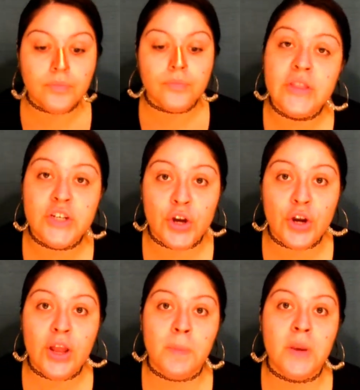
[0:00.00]
Do the
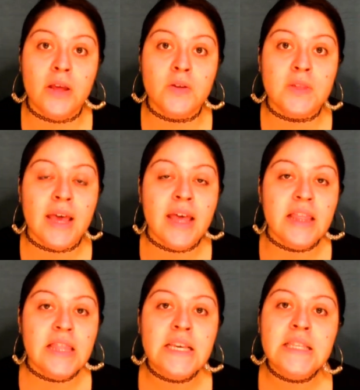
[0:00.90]
turned up nose.
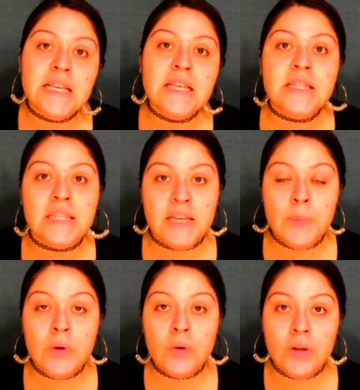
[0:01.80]
This is the
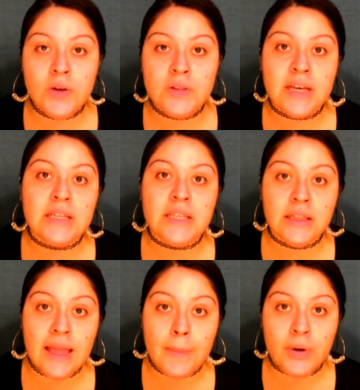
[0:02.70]
typical nose that
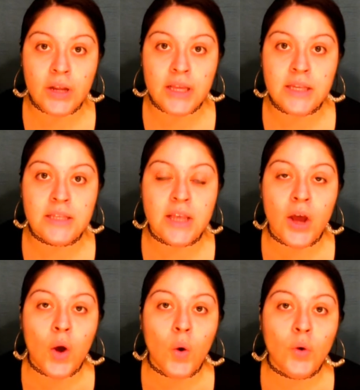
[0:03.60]
celebrities
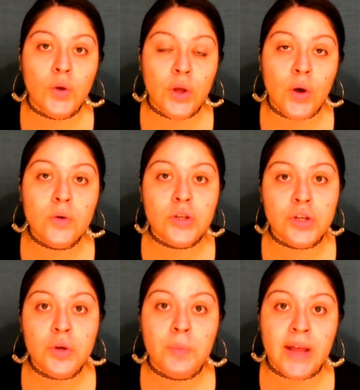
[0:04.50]
go
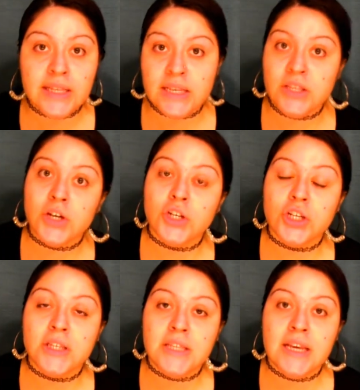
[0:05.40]
to plastic
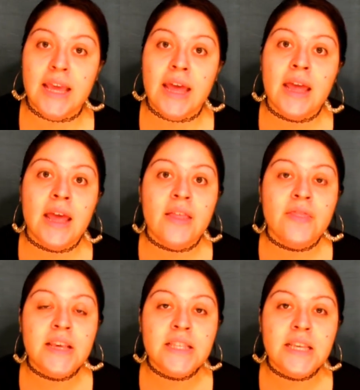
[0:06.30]
surgeons to get.
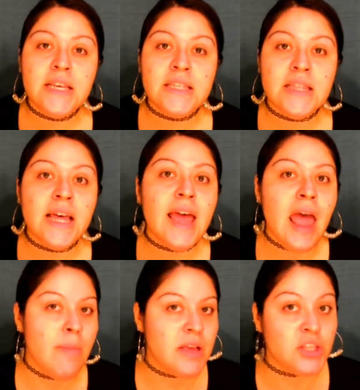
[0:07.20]
This is the
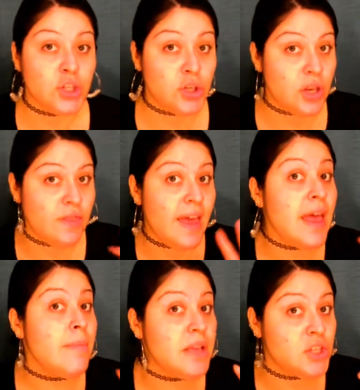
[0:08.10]

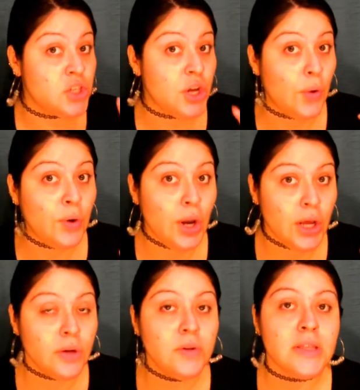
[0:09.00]
Emma Stone
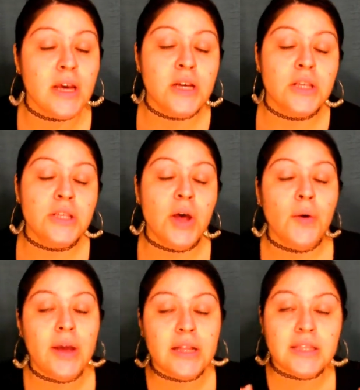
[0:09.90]
nose.
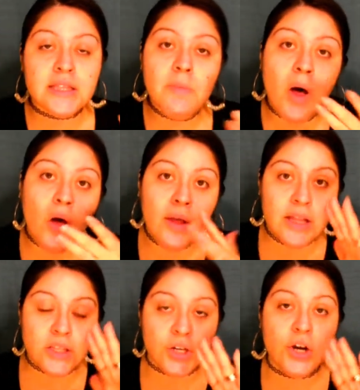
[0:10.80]
So it's small,
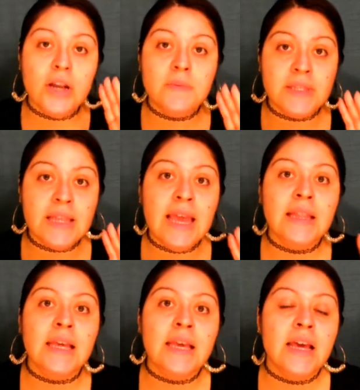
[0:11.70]
it's turned up
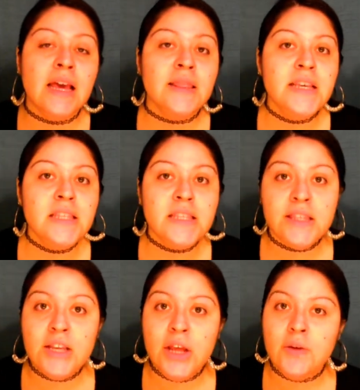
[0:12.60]
slightly. This
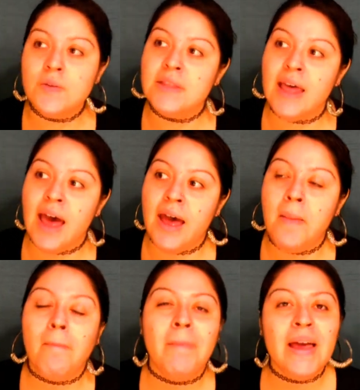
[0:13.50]
is the nose
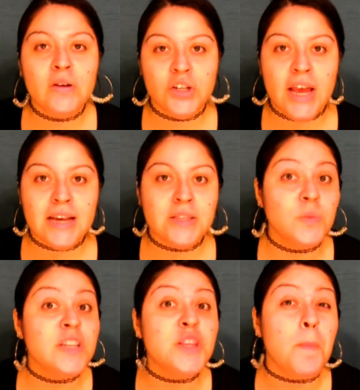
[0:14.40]
that Michael
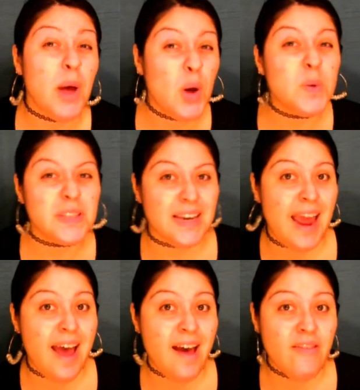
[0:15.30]
Jackson was supposed to
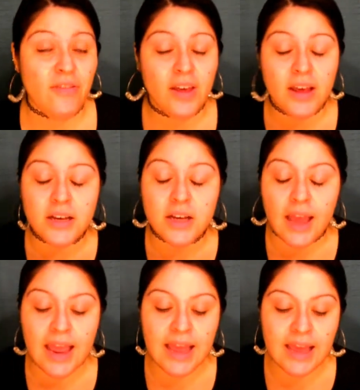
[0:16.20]
have,
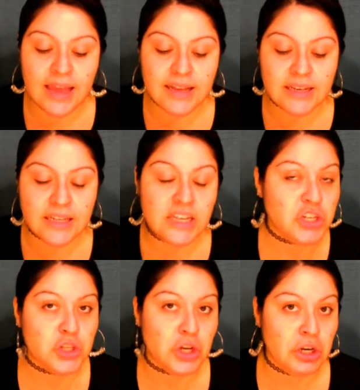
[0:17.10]
and he
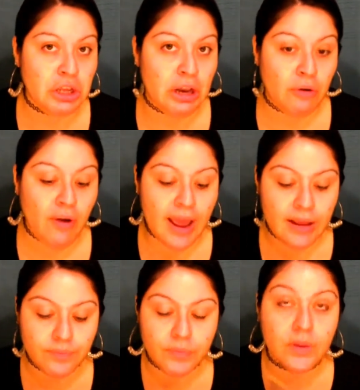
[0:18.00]
just couldn't get it
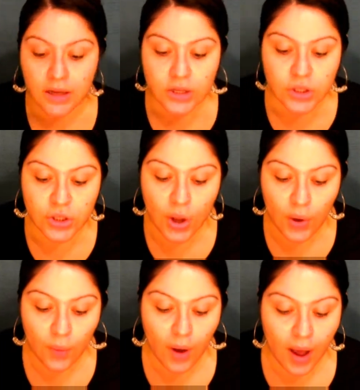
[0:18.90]
right.
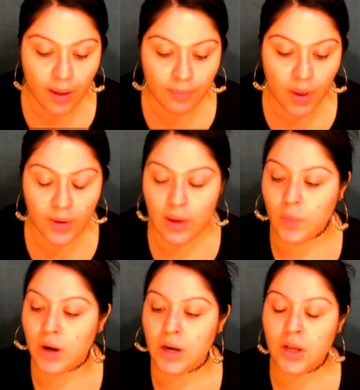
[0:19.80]
So, okay,
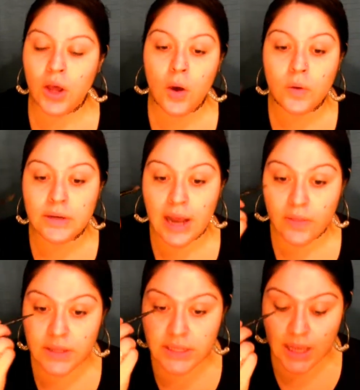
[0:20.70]
we're going to go
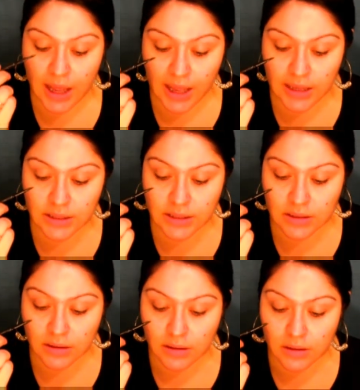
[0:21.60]
down the sides
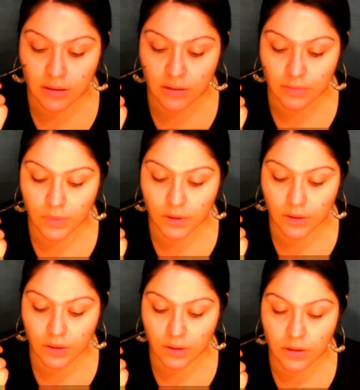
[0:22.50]

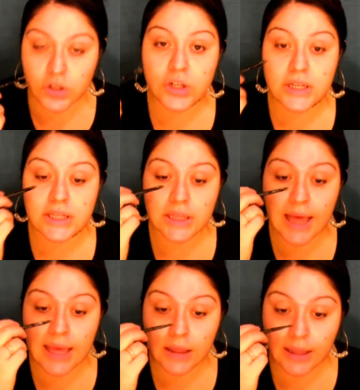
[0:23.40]
just
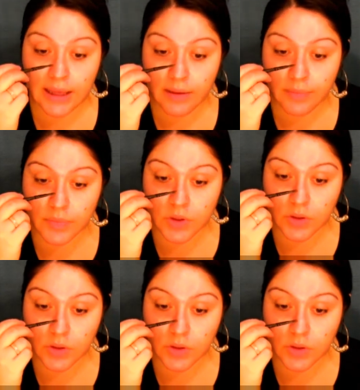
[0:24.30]
slightly.